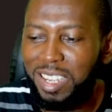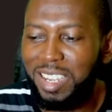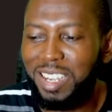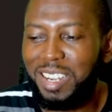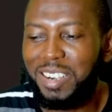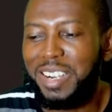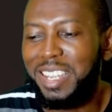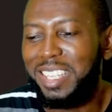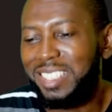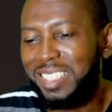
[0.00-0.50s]

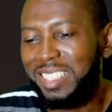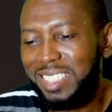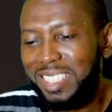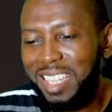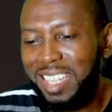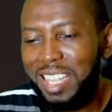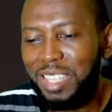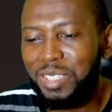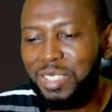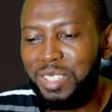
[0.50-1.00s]
Alright,
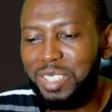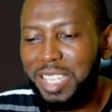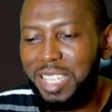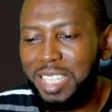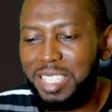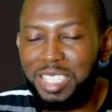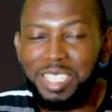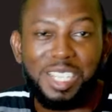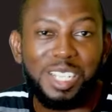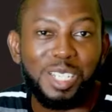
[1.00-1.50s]
I'll see you
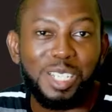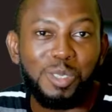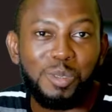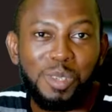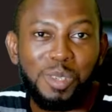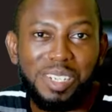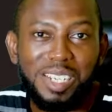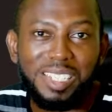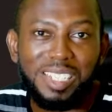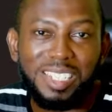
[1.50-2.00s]
guys in the next
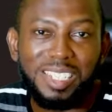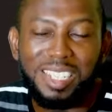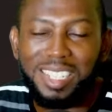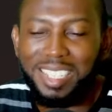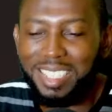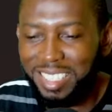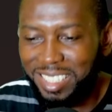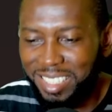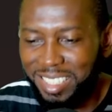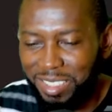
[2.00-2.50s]
one. Later,
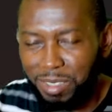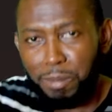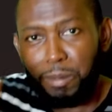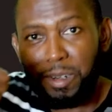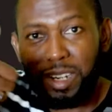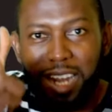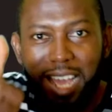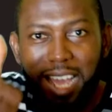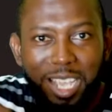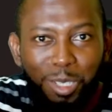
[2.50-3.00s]
guys.
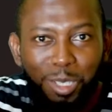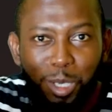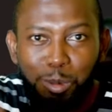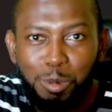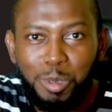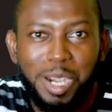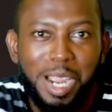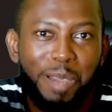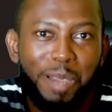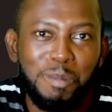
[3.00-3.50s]
Like,
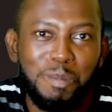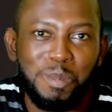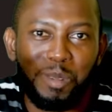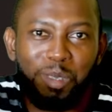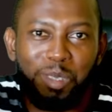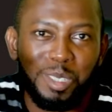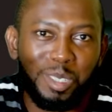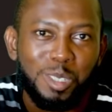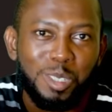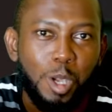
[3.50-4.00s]
subscribe,
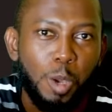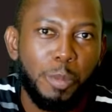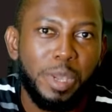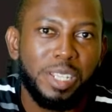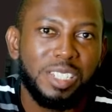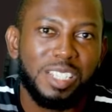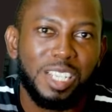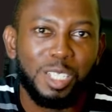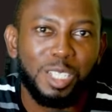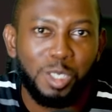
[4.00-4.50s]

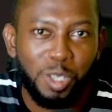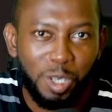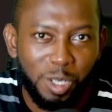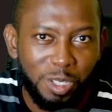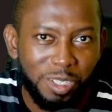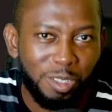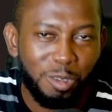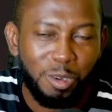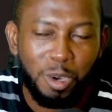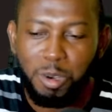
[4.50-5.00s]
comment
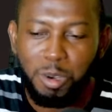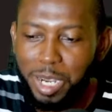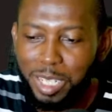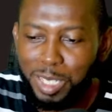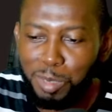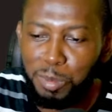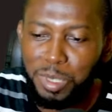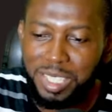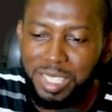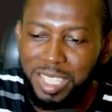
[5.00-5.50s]
section.
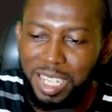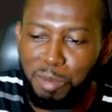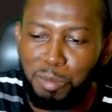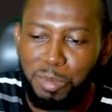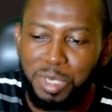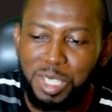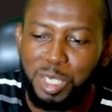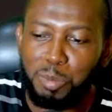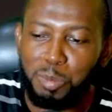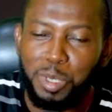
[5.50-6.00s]
Congrats, Mr. and
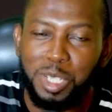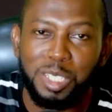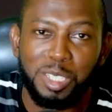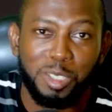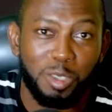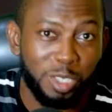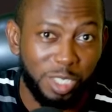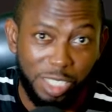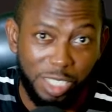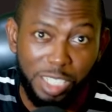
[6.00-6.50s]
Mrs. Briggs,
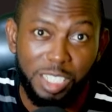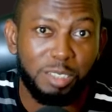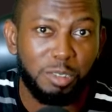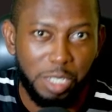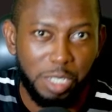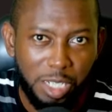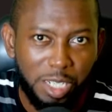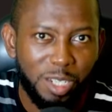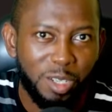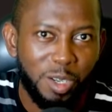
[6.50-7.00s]
because she's
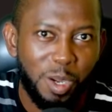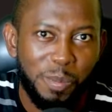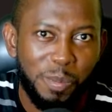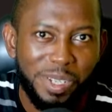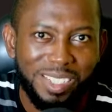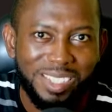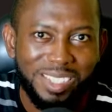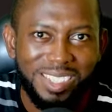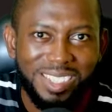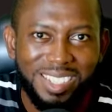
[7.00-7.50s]
reading the
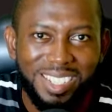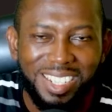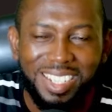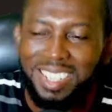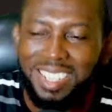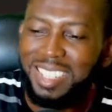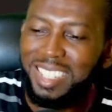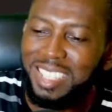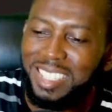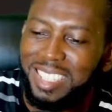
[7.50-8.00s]
comments.
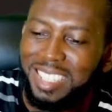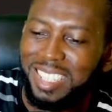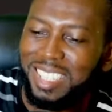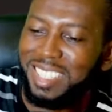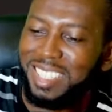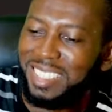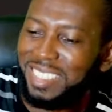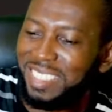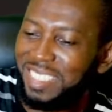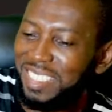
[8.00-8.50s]
Later, then.